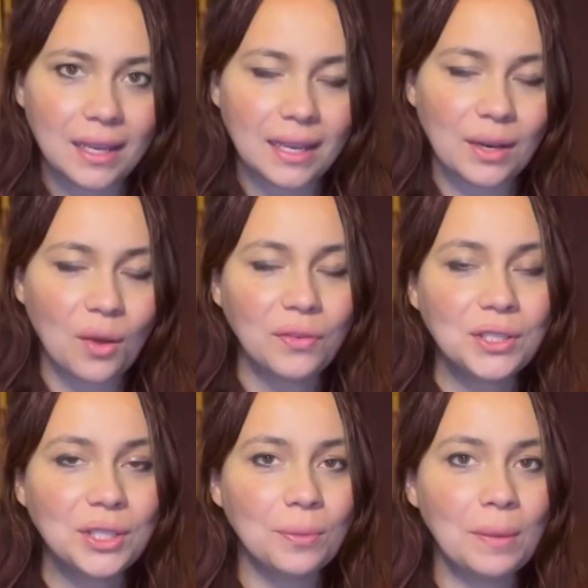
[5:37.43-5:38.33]
It
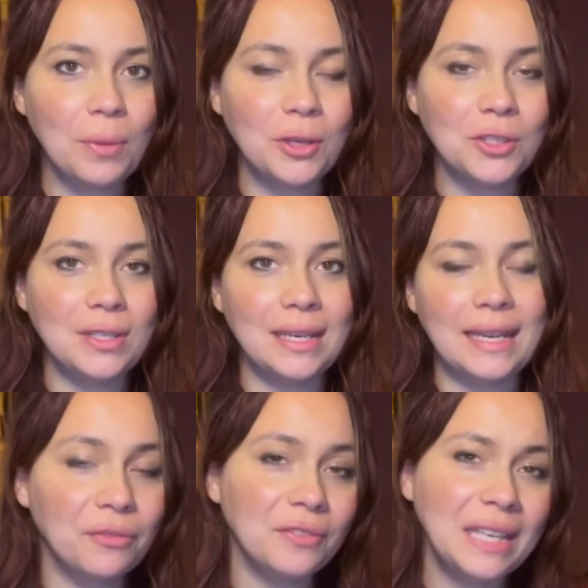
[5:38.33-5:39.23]
offers to me personally a
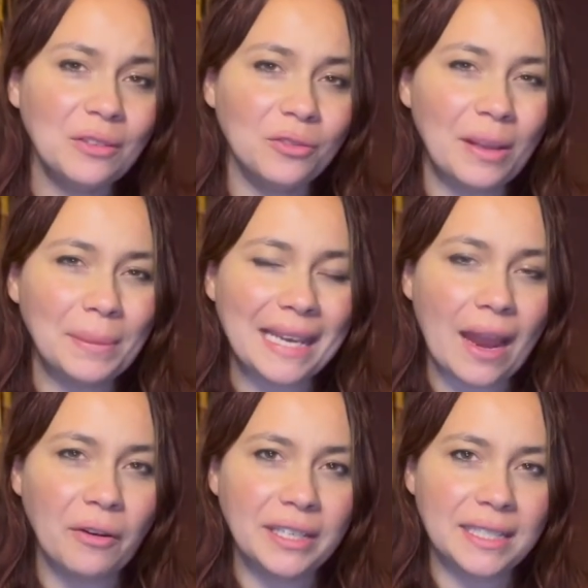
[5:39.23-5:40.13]
feel of
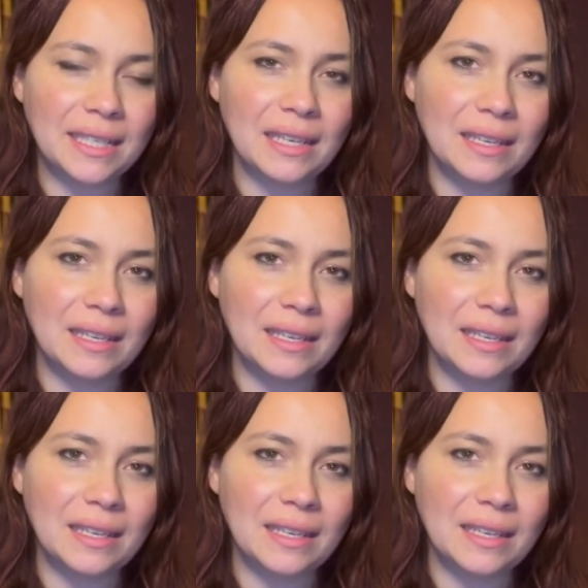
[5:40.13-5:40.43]
familiarity,